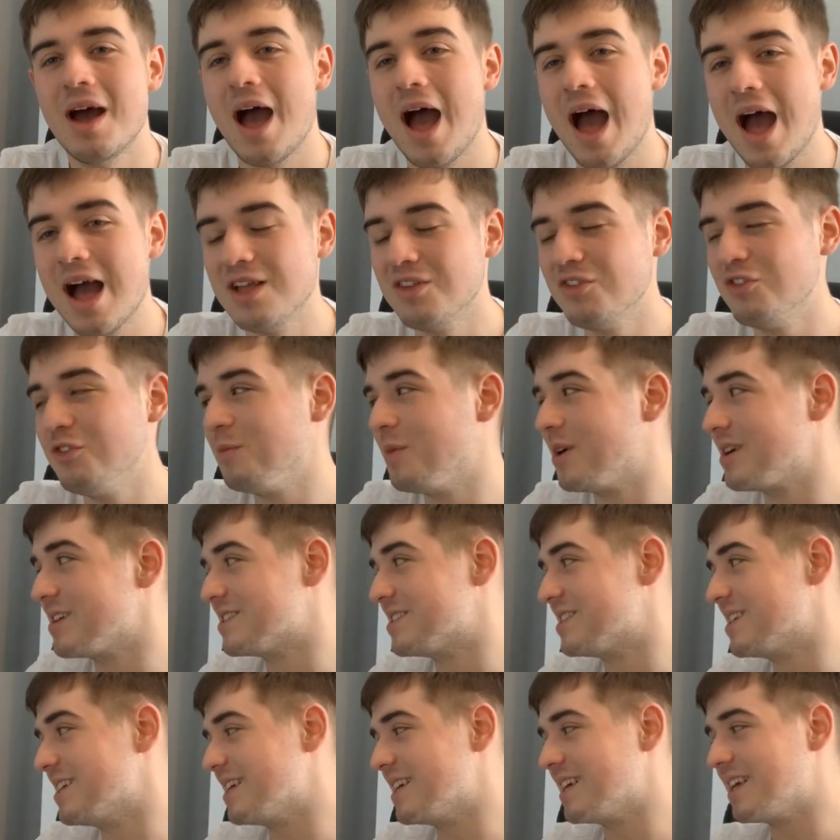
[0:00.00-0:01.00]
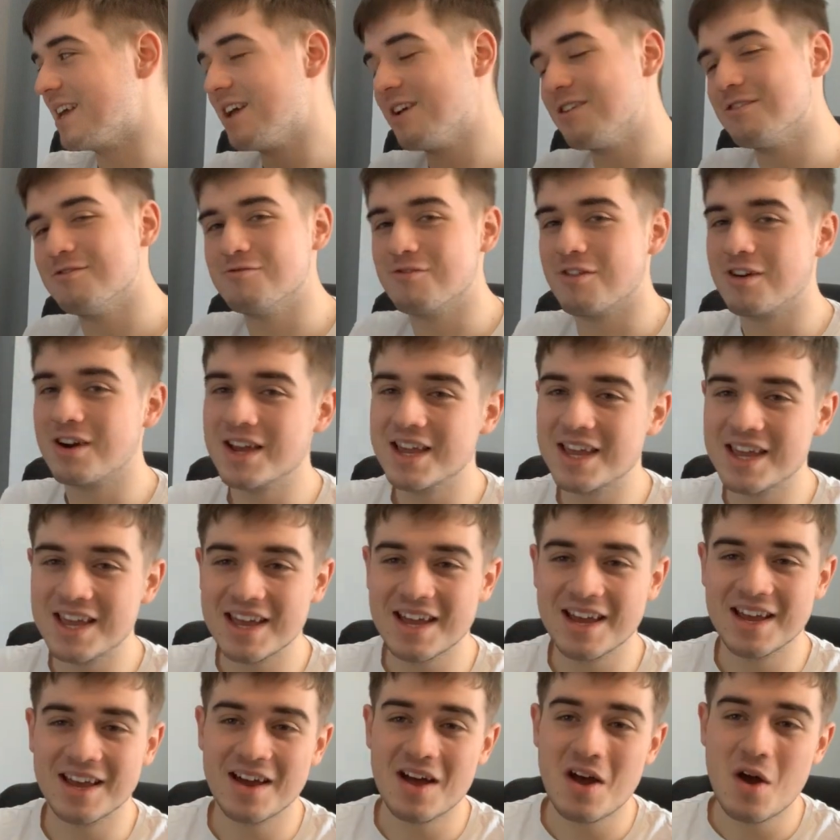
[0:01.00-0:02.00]
As you might see right
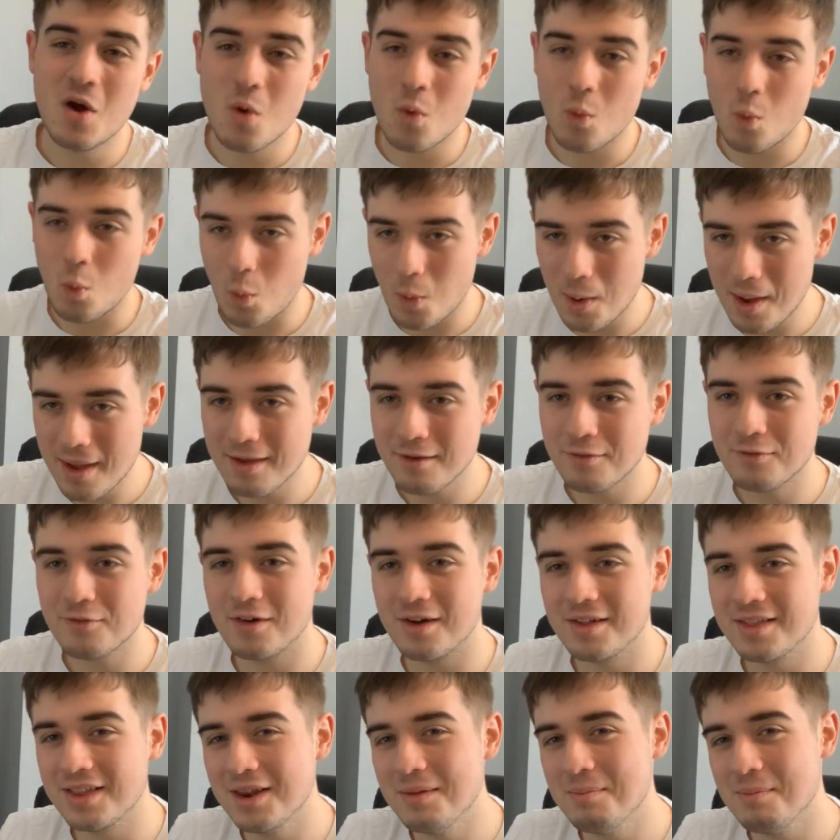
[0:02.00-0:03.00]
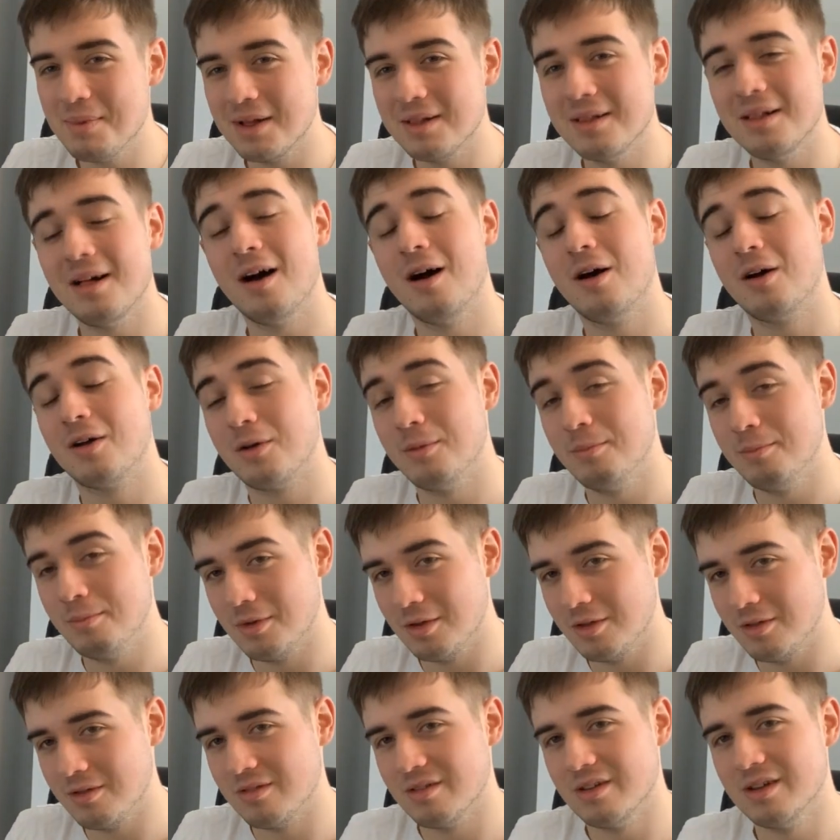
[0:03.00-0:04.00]
here, we have finally built our
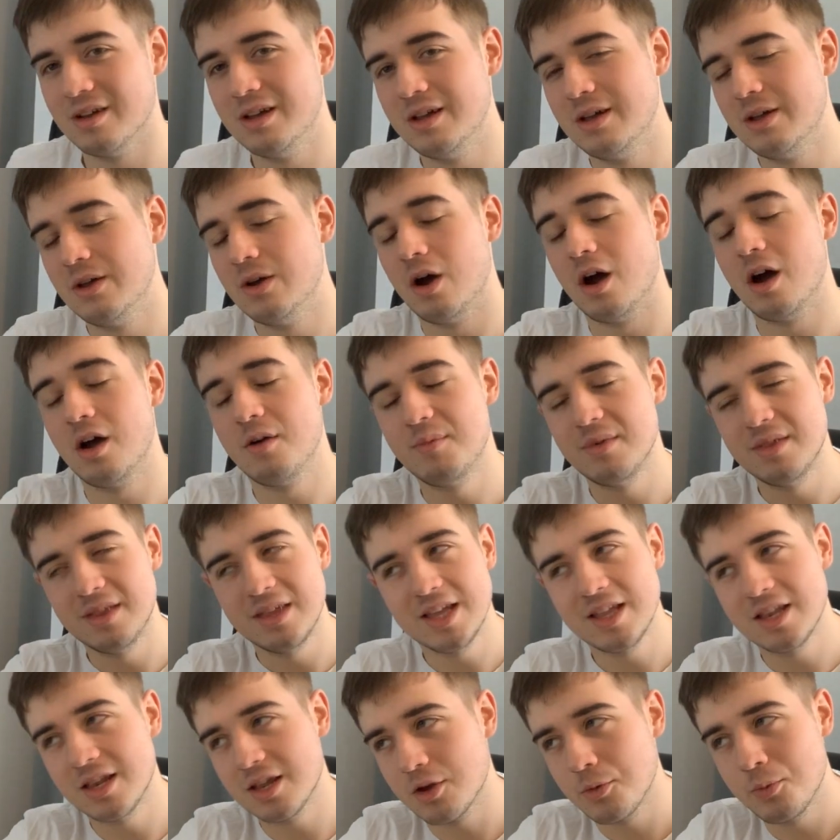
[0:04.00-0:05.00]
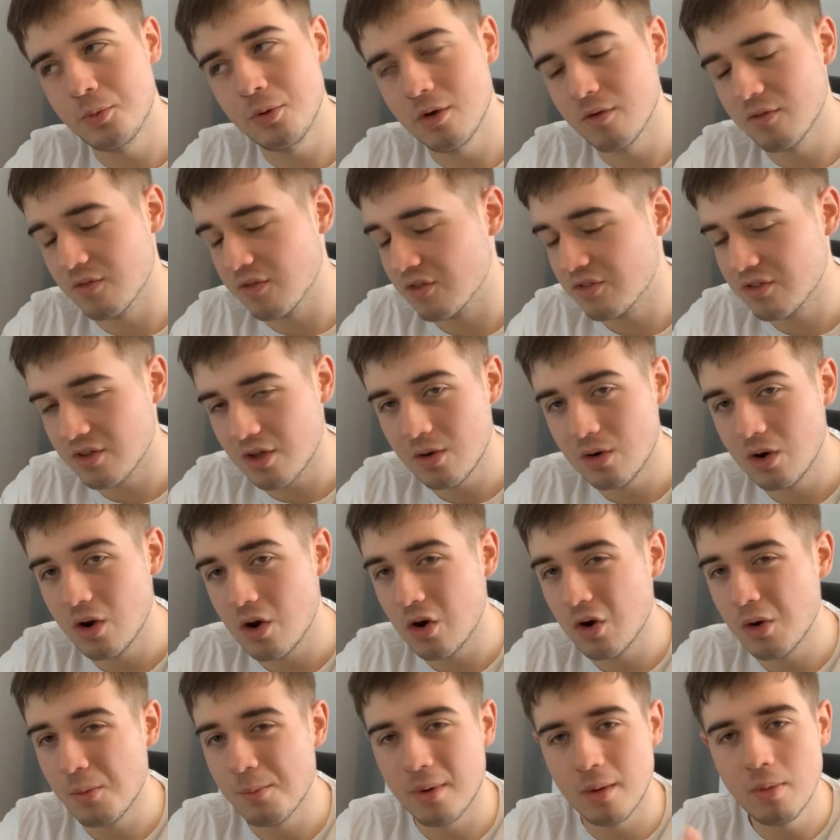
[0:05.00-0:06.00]
computer. I've been needing a computer for so
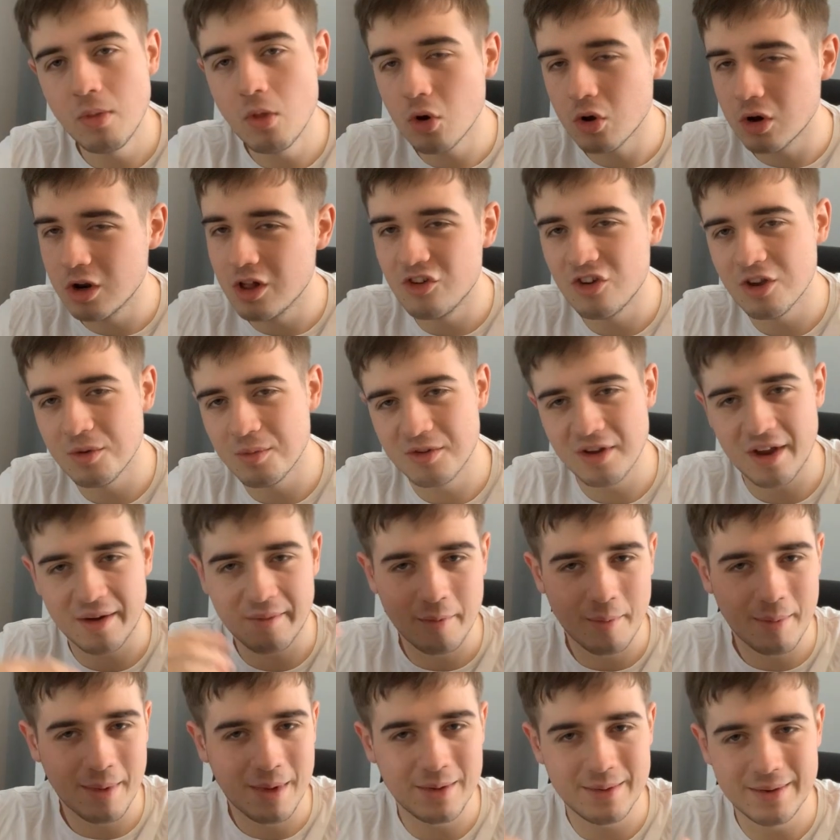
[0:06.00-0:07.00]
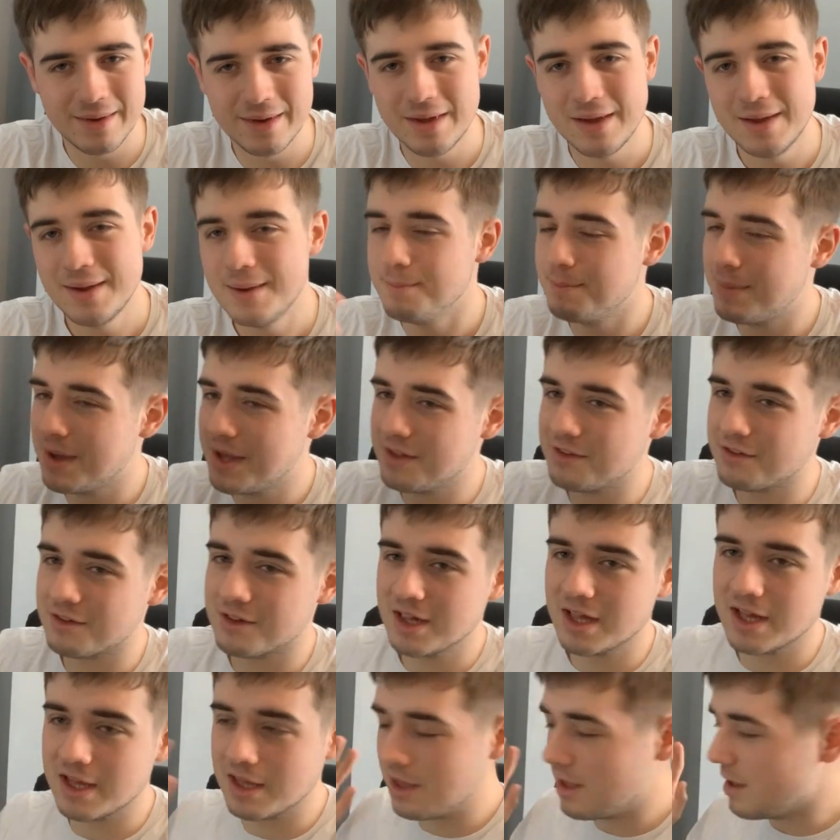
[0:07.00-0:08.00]
long, but I'm not going to jibber jab about it.
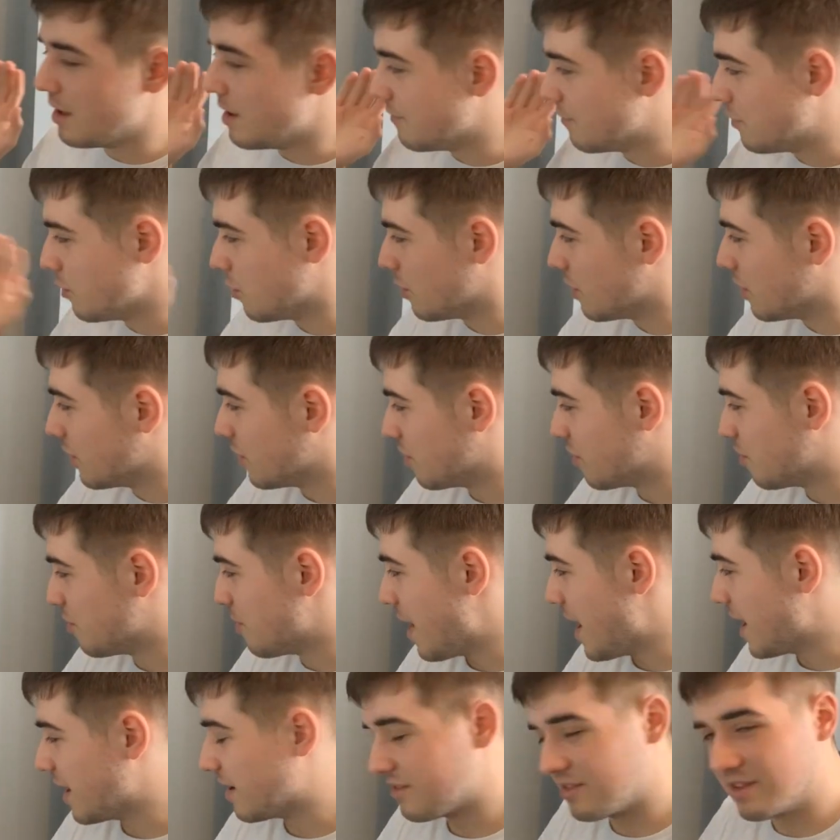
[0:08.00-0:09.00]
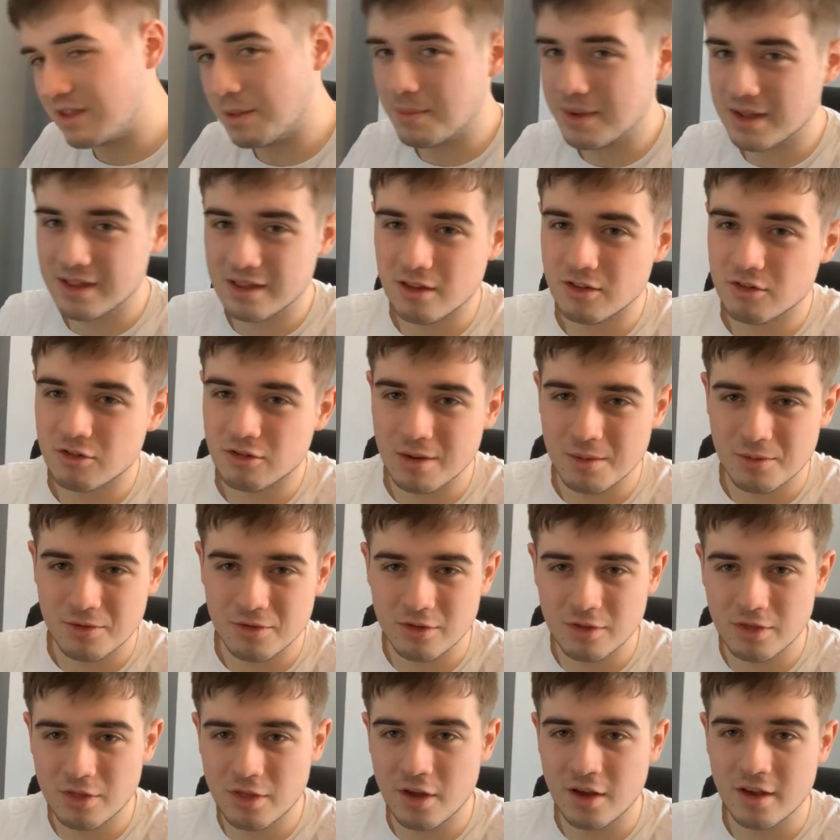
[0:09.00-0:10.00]
Basically, if you want to know the specs, they'll be in the
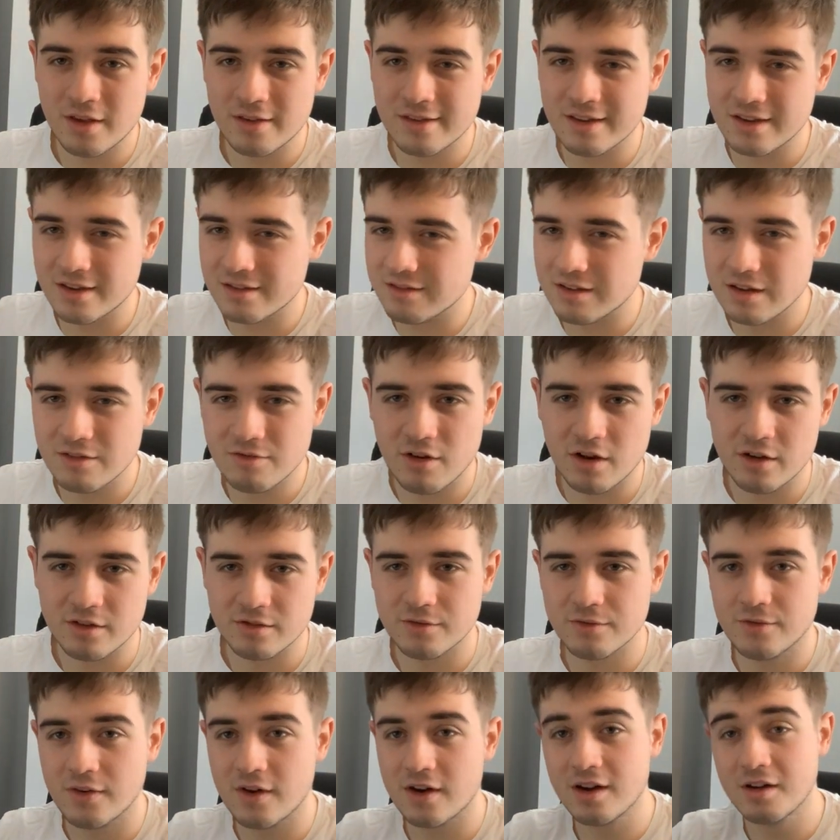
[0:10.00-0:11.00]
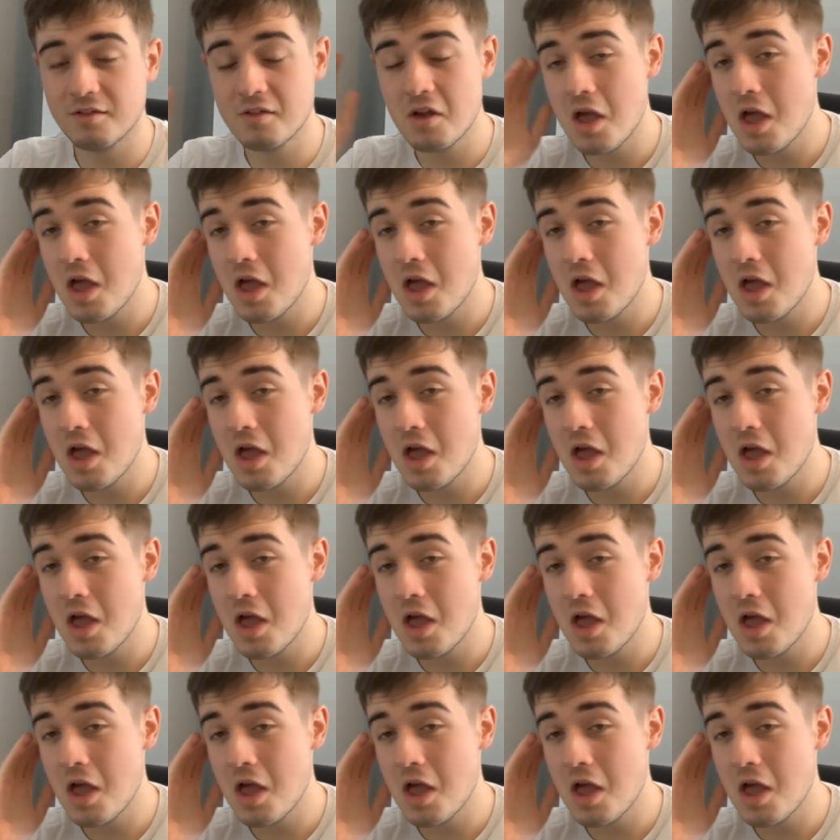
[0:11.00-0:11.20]
description. 3060 Ryzen